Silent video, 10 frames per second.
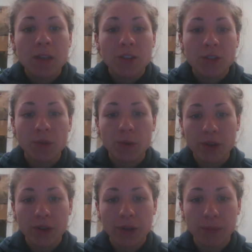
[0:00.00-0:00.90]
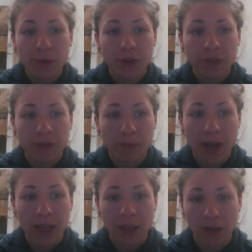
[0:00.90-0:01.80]
So in order to improve
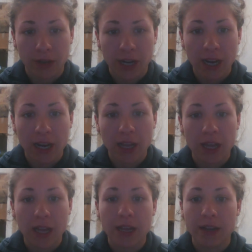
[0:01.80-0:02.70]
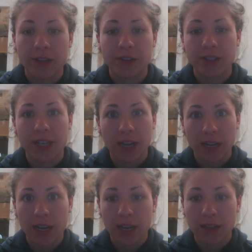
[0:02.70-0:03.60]
my learning and
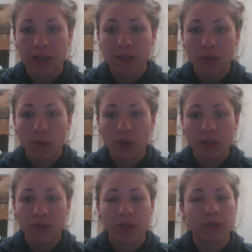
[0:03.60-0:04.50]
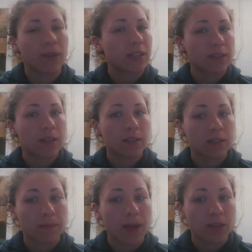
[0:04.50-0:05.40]
understanding in this course for the rest of the
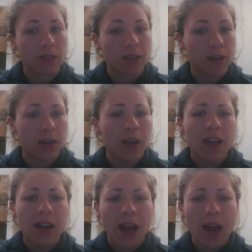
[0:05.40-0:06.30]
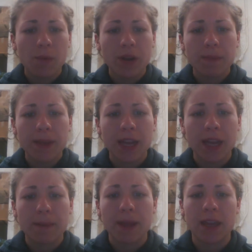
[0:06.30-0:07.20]
semester, I want to
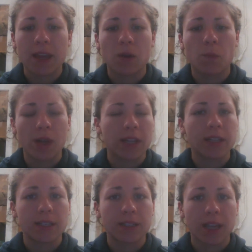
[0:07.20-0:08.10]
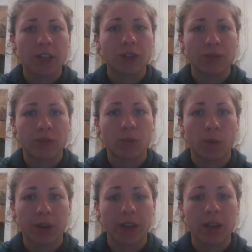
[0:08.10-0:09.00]
begin making a weekly schedule for
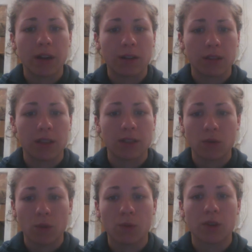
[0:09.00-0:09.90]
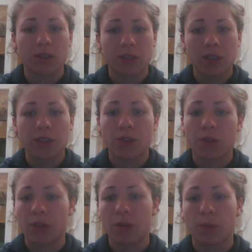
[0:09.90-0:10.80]
working on this course
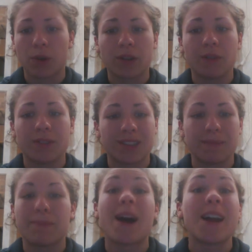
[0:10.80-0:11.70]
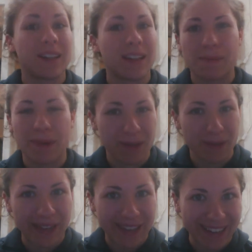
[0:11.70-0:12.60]
so the workload doesn't pile up on the
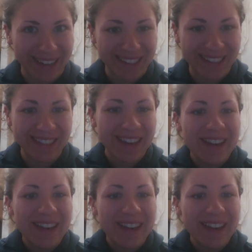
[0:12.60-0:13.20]
weekends.